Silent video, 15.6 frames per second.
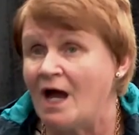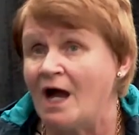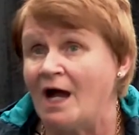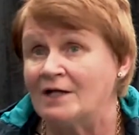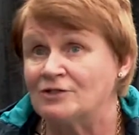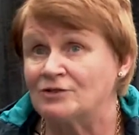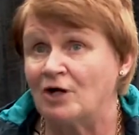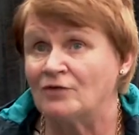
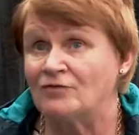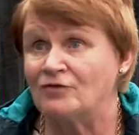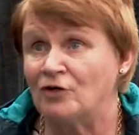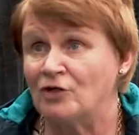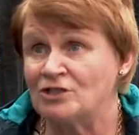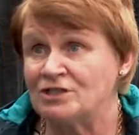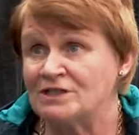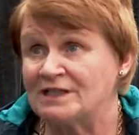And
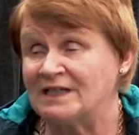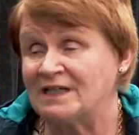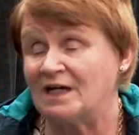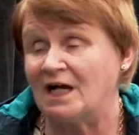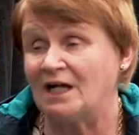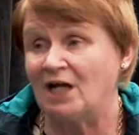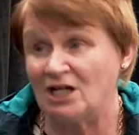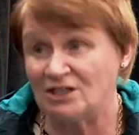unfortunately,
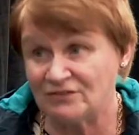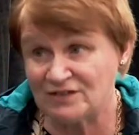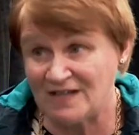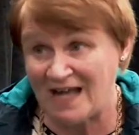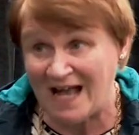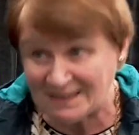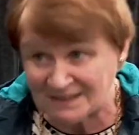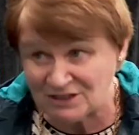a lot of it
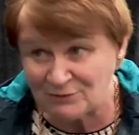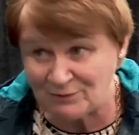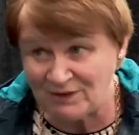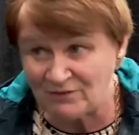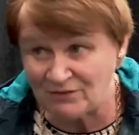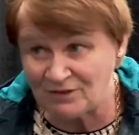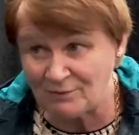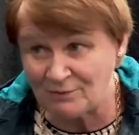hasn't
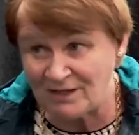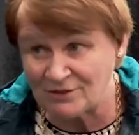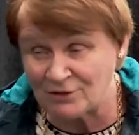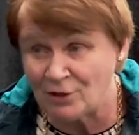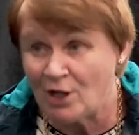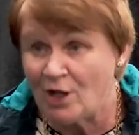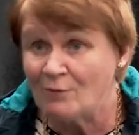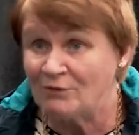been for the better,
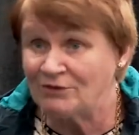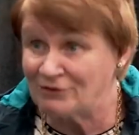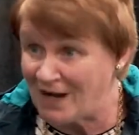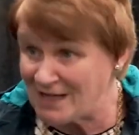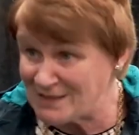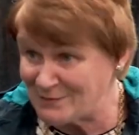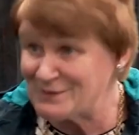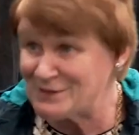but there
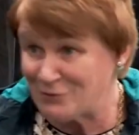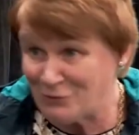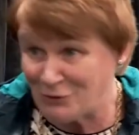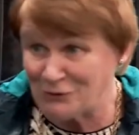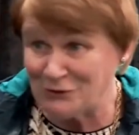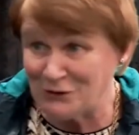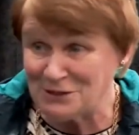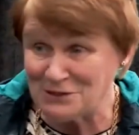has been some
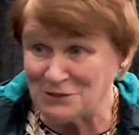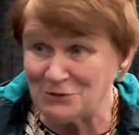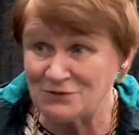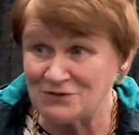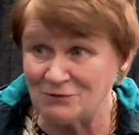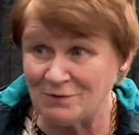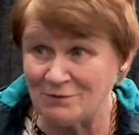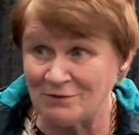good things too,
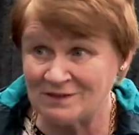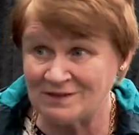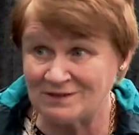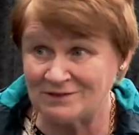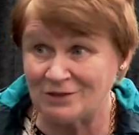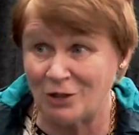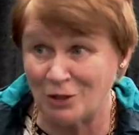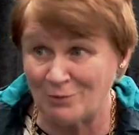so we must
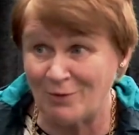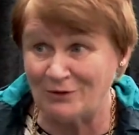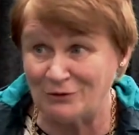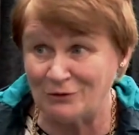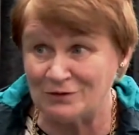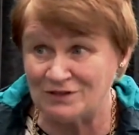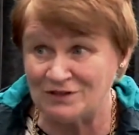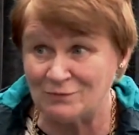talk about
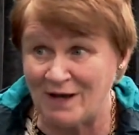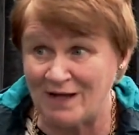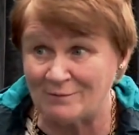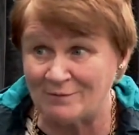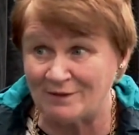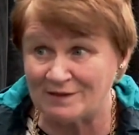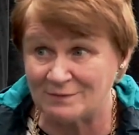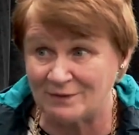those as well,
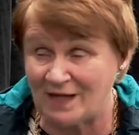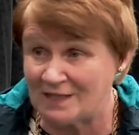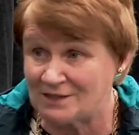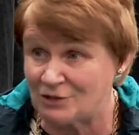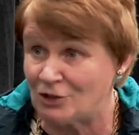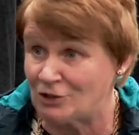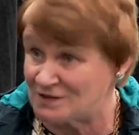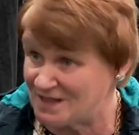because we can't
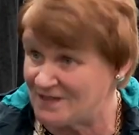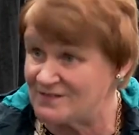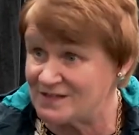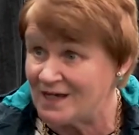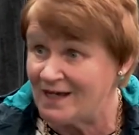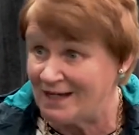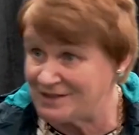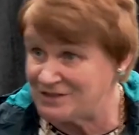talk ourselves
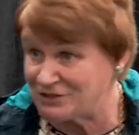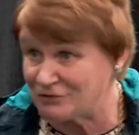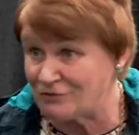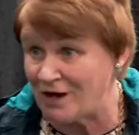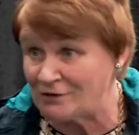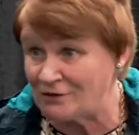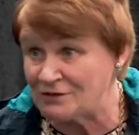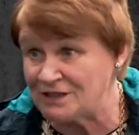into the
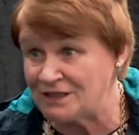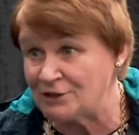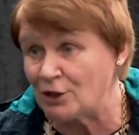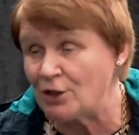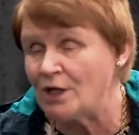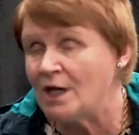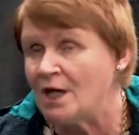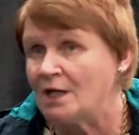ground either.
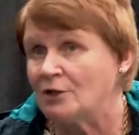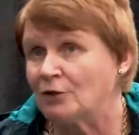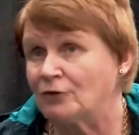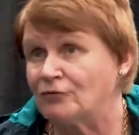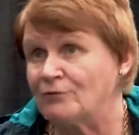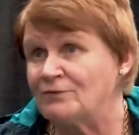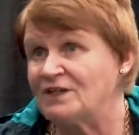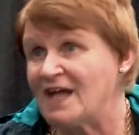Look,
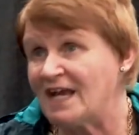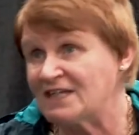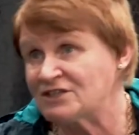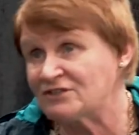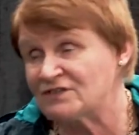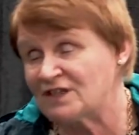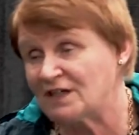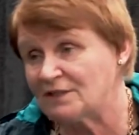from the
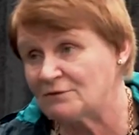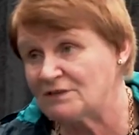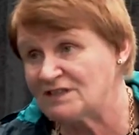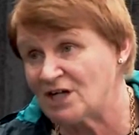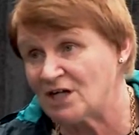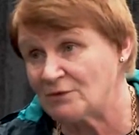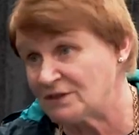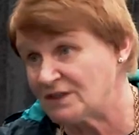negative side, we'll
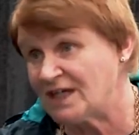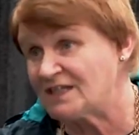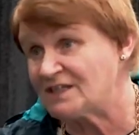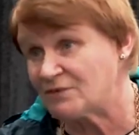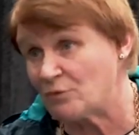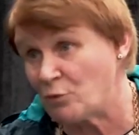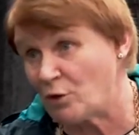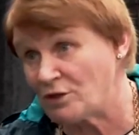start with the
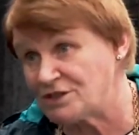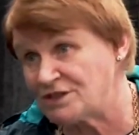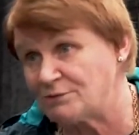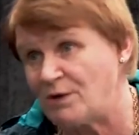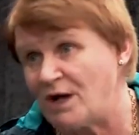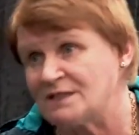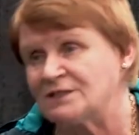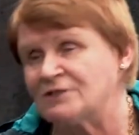negative and work to the
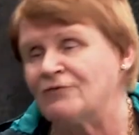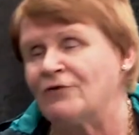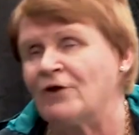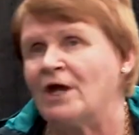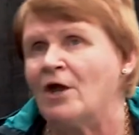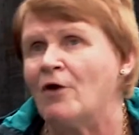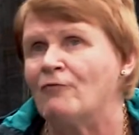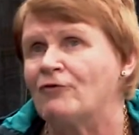positive.
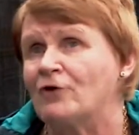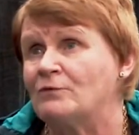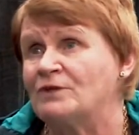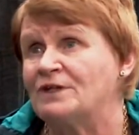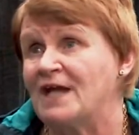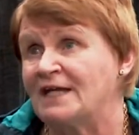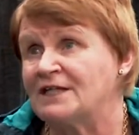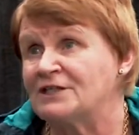From
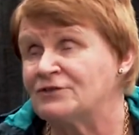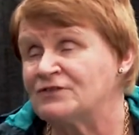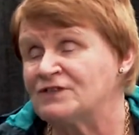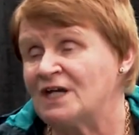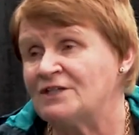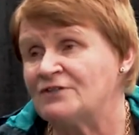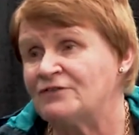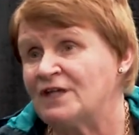the negative
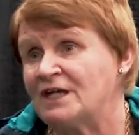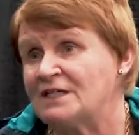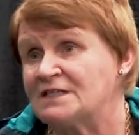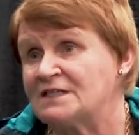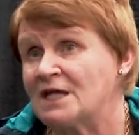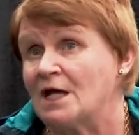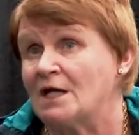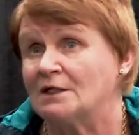side of
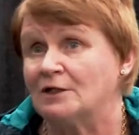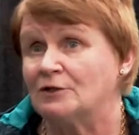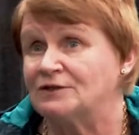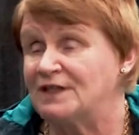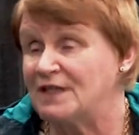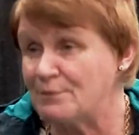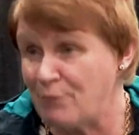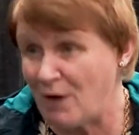things, look,
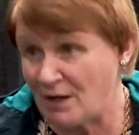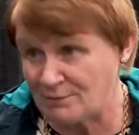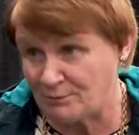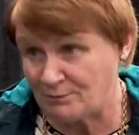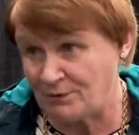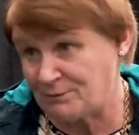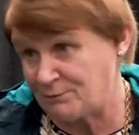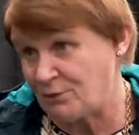the input
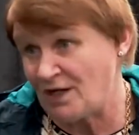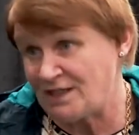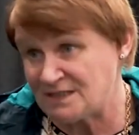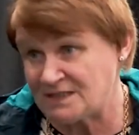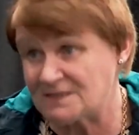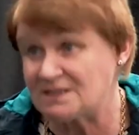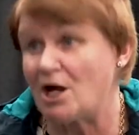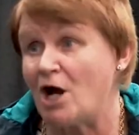
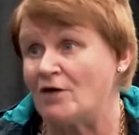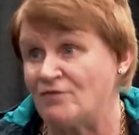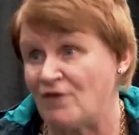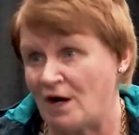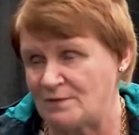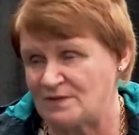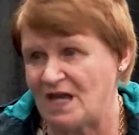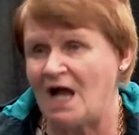prices on
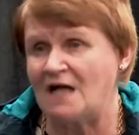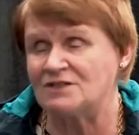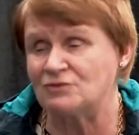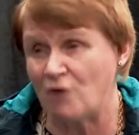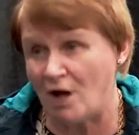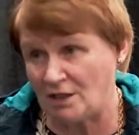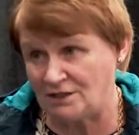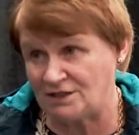farms has
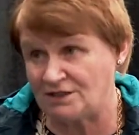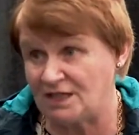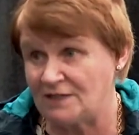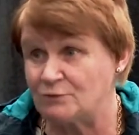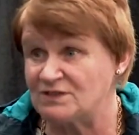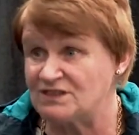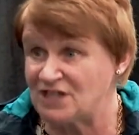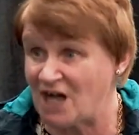rocketed.
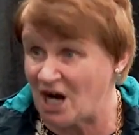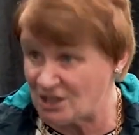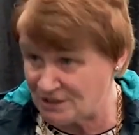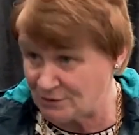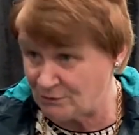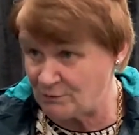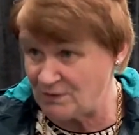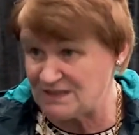It was
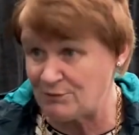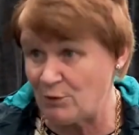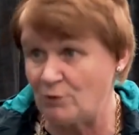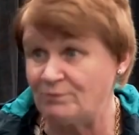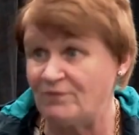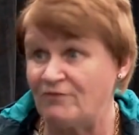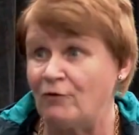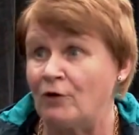starting when we
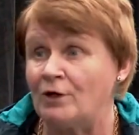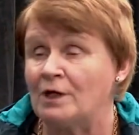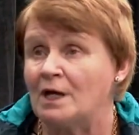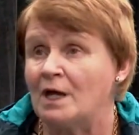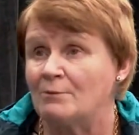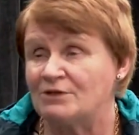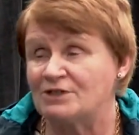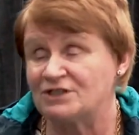spoke before,
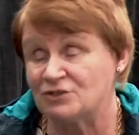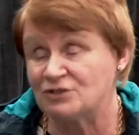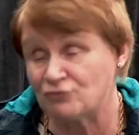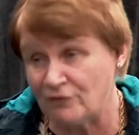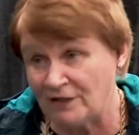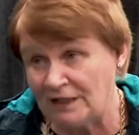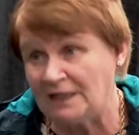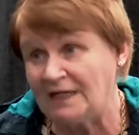but it
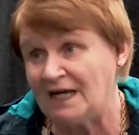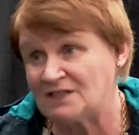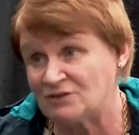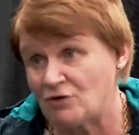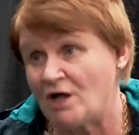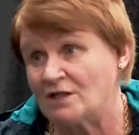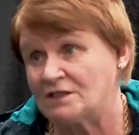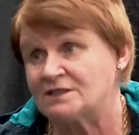really has
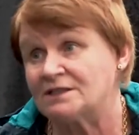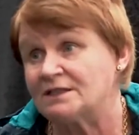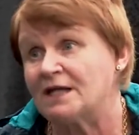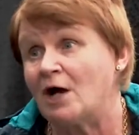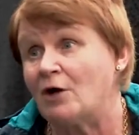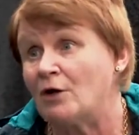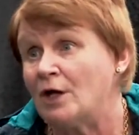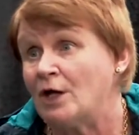rocketed
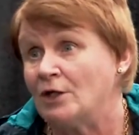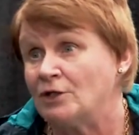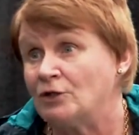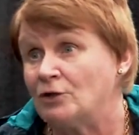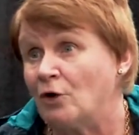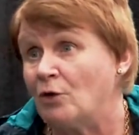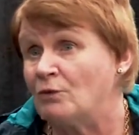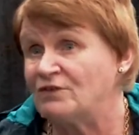now,
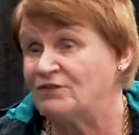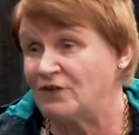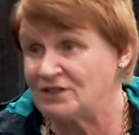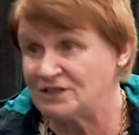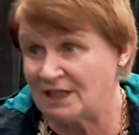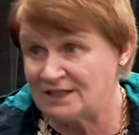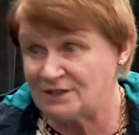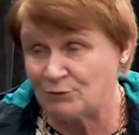you know, with
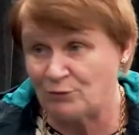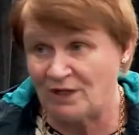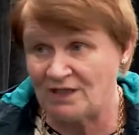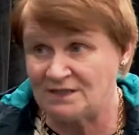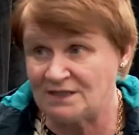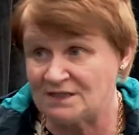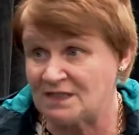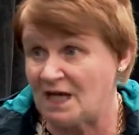fertilizer
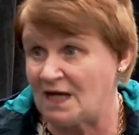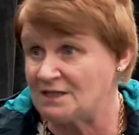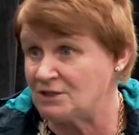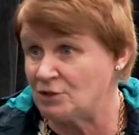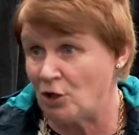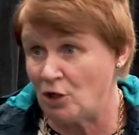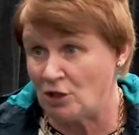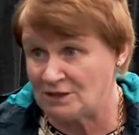prices at
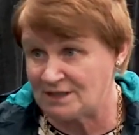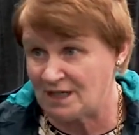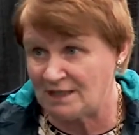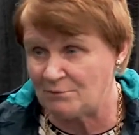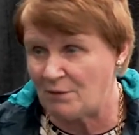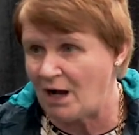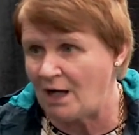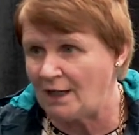an
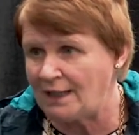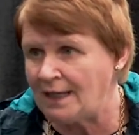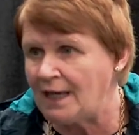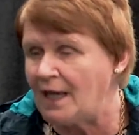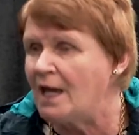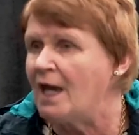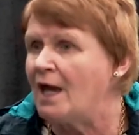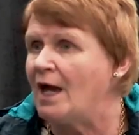all-time high,
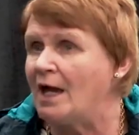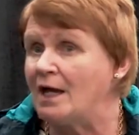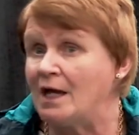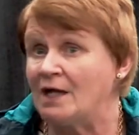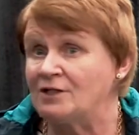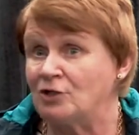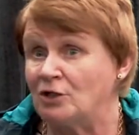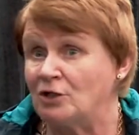
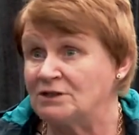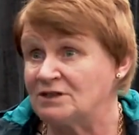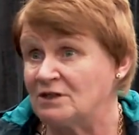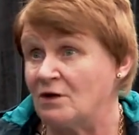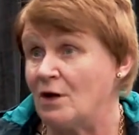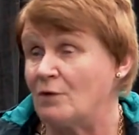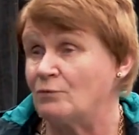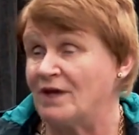and
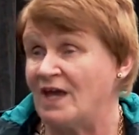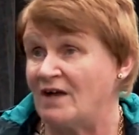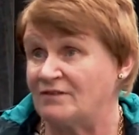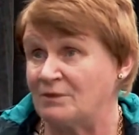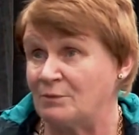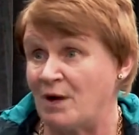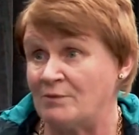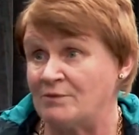also we
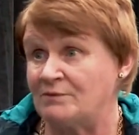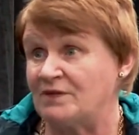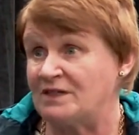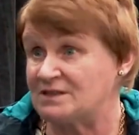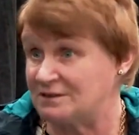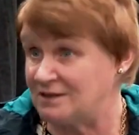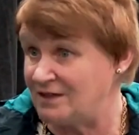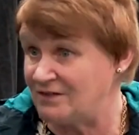have the problem
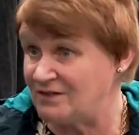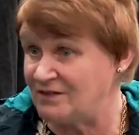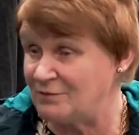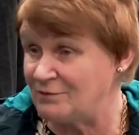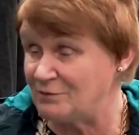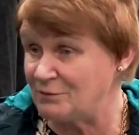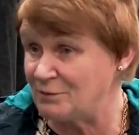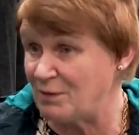that even
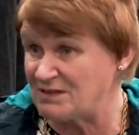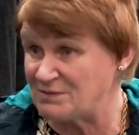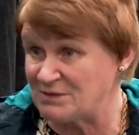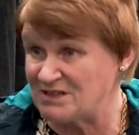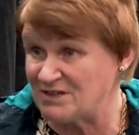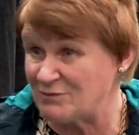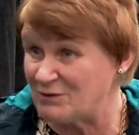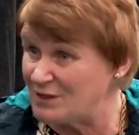the
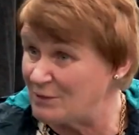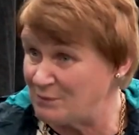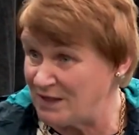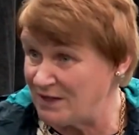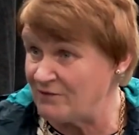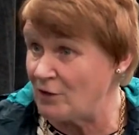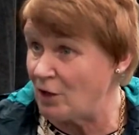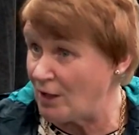possibility, will it be
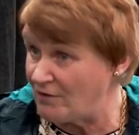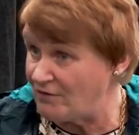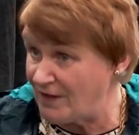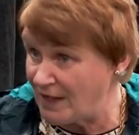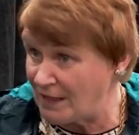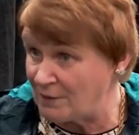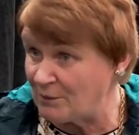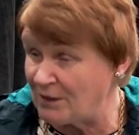even
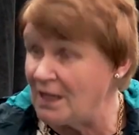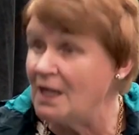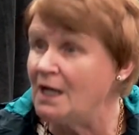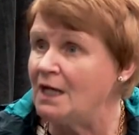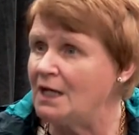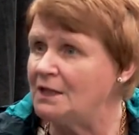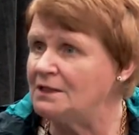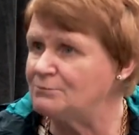available,
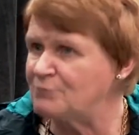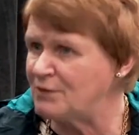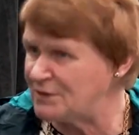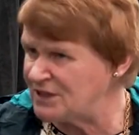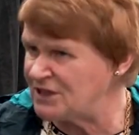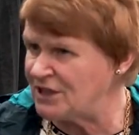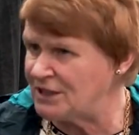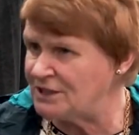in
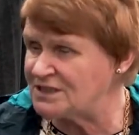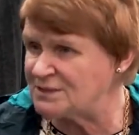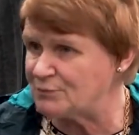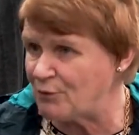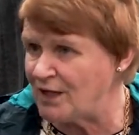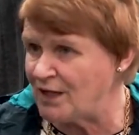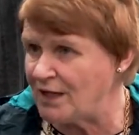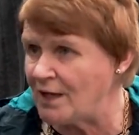particularly in the
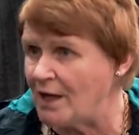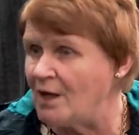spring?